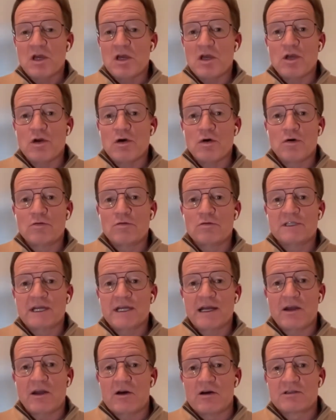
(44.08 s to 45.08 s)
you're
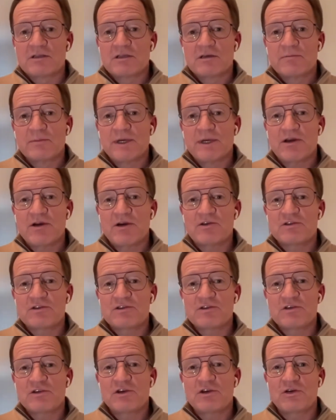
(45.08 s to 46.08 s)
deadlocked because the
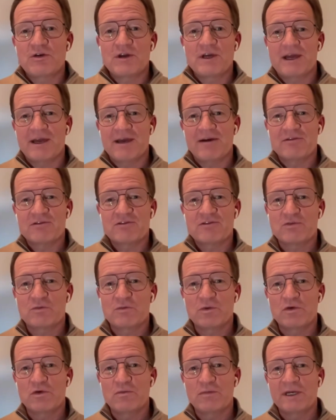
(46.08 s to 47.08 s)
Security Council
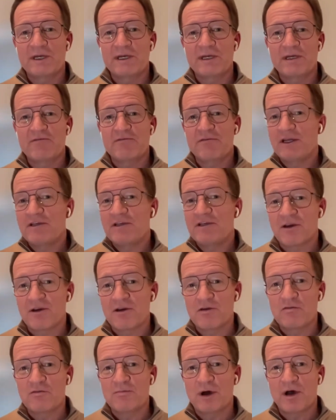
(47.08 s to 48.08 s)
will be
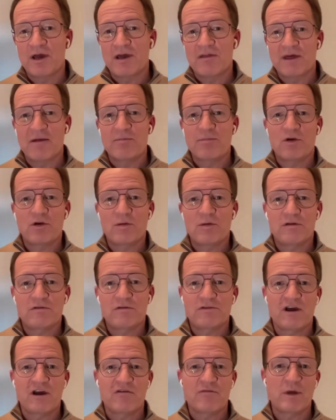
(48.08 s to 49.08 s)
vetoed by that permanent
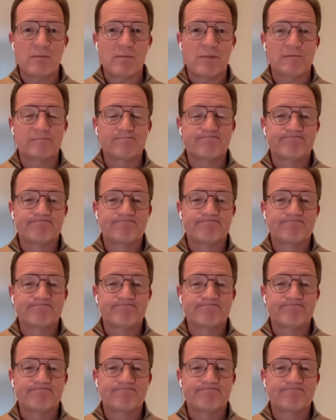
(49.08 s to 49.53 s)
five member.